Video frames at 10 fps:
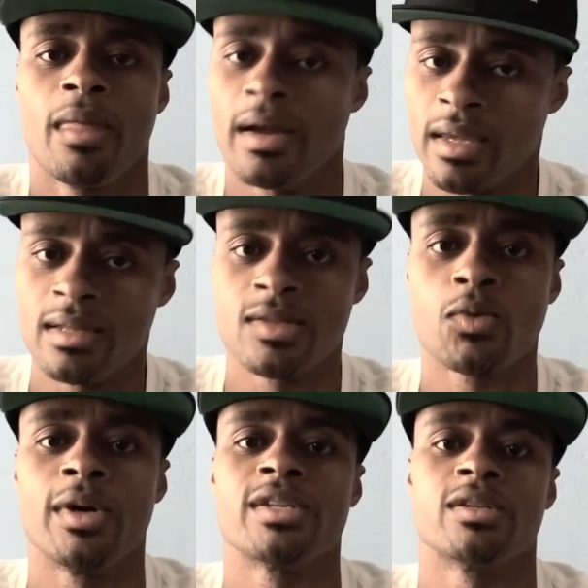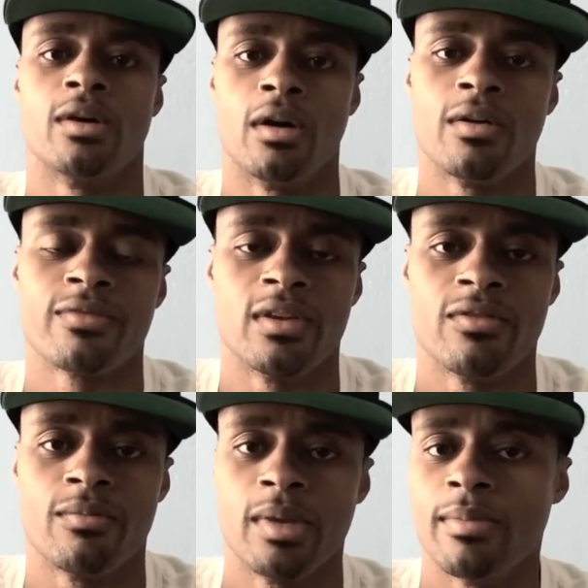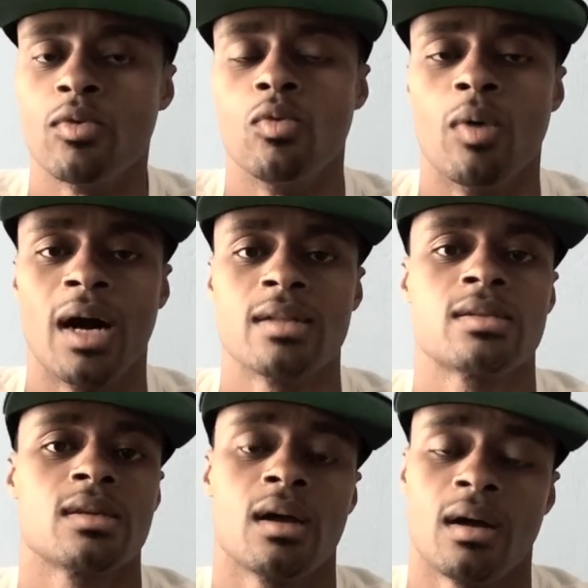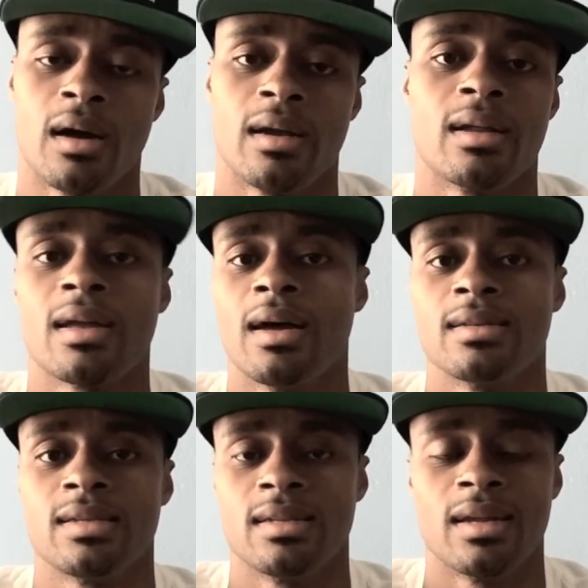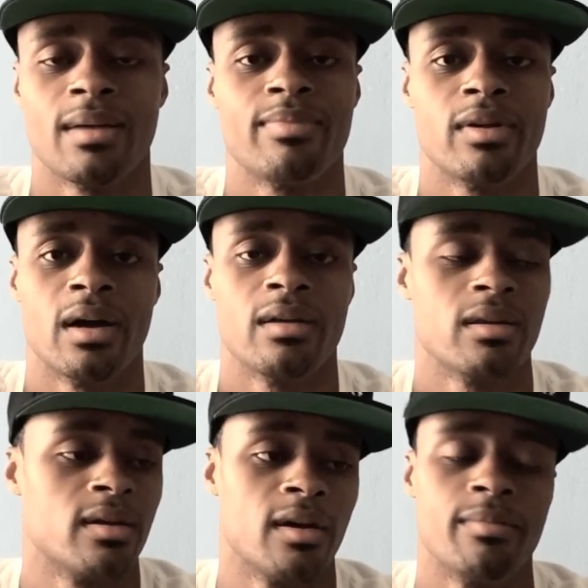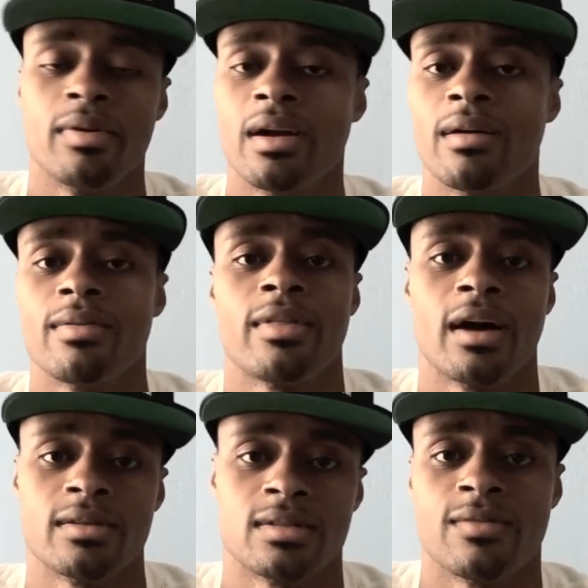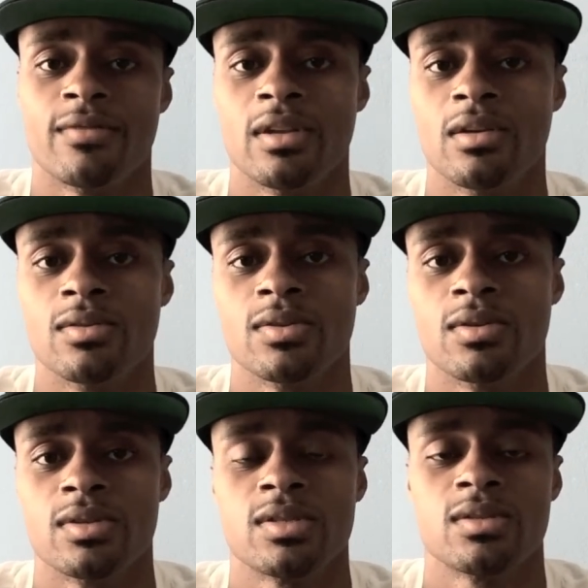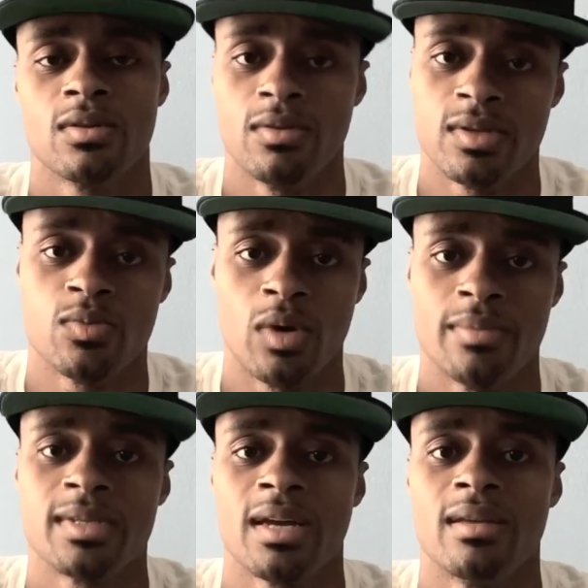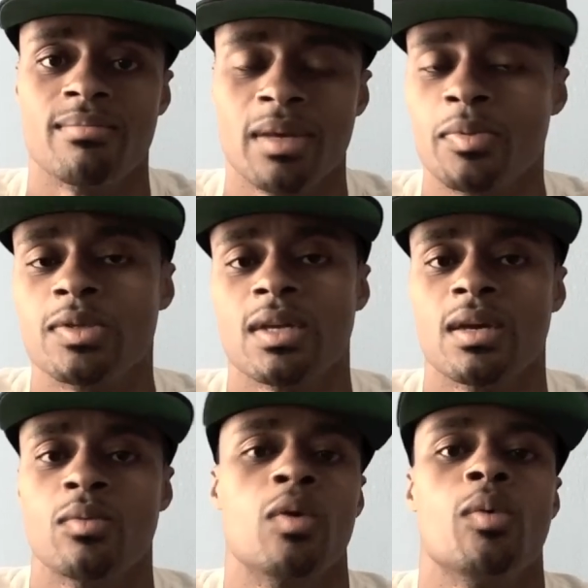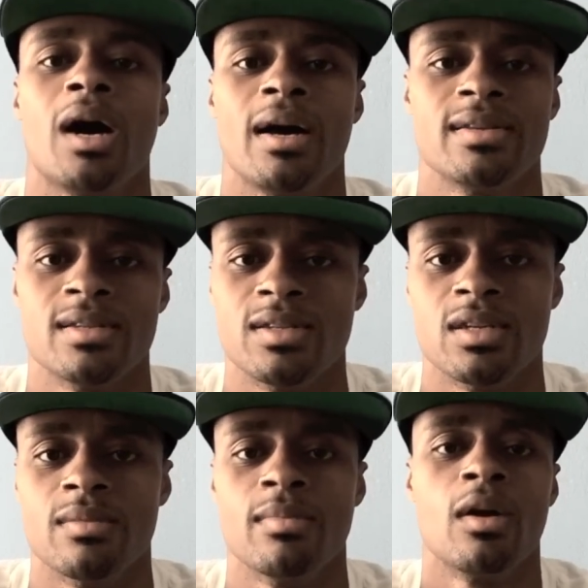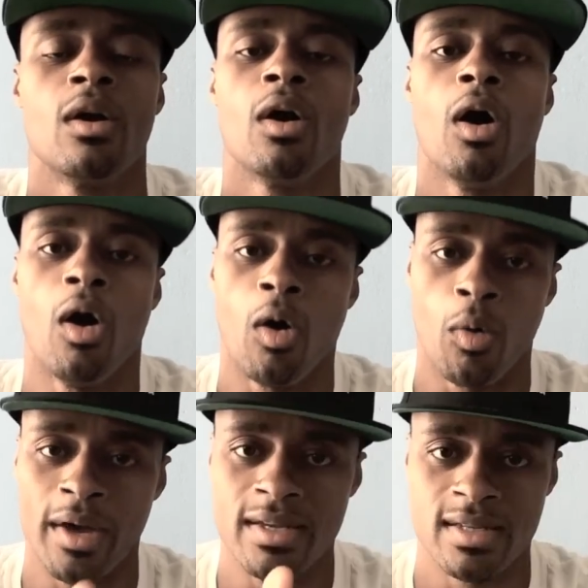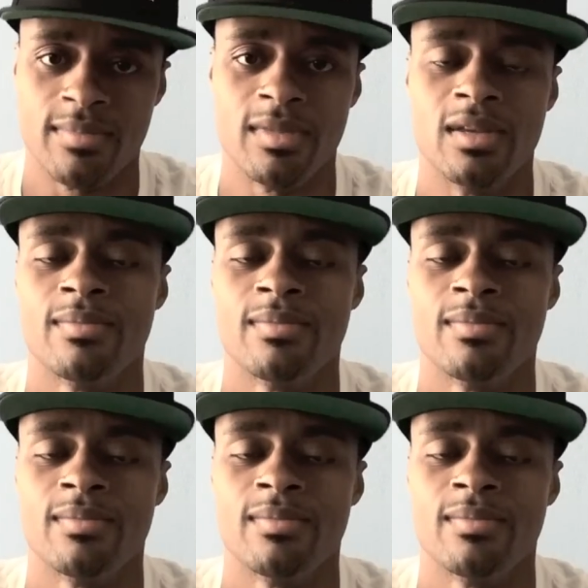I get this question often from people who watch a lot of the content that I put out. You know, I put out thousands of videos on this on this website, and people say, well, why is the gym always empty?